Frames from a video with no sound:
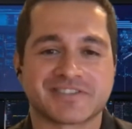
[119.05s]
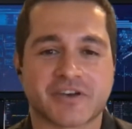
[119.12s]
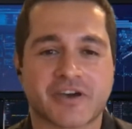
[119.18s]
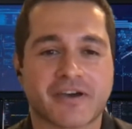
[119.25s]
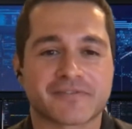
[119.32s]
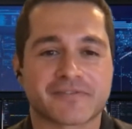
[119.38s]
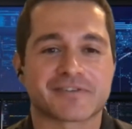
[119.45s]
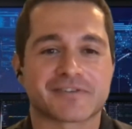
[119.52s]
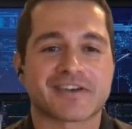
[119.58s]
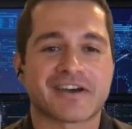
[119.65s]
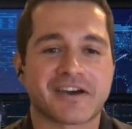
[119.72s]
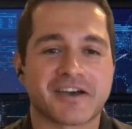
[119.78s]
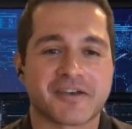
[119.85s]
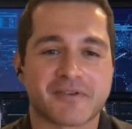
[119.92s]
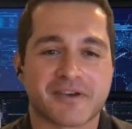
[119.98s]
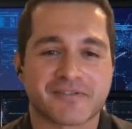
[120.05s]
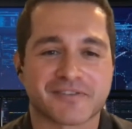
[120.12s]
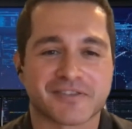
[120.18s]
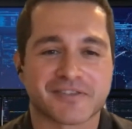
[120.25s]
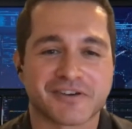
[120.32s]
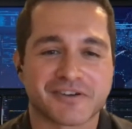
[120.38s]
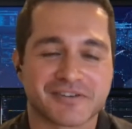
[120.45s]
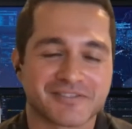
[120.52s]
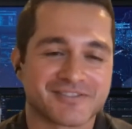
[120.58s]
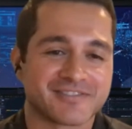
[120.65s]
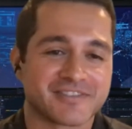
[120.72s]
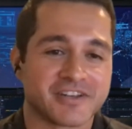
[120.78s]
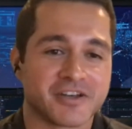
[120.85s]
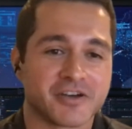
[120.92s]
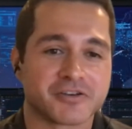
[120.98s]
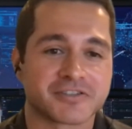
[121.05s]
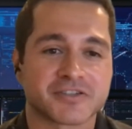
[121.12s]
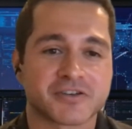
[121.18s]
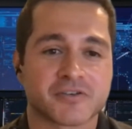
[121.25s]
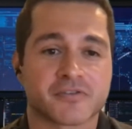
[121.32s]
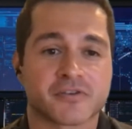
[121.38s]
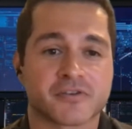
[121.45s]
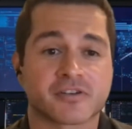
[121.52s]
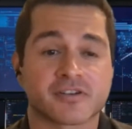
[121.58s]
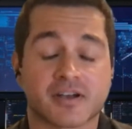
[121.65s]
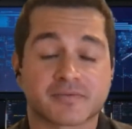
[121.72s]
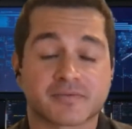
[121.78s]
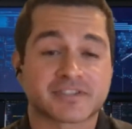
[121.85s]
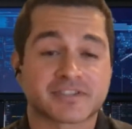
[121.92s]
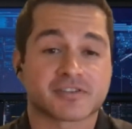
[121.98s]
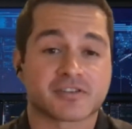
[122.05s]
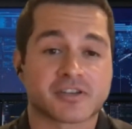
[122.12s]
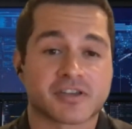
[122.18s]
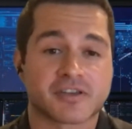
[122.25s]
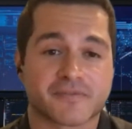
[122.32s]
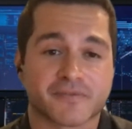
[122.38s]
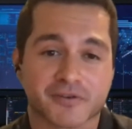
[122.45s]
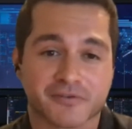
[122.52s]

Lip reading: So after the hunt, is over, I'm still looking for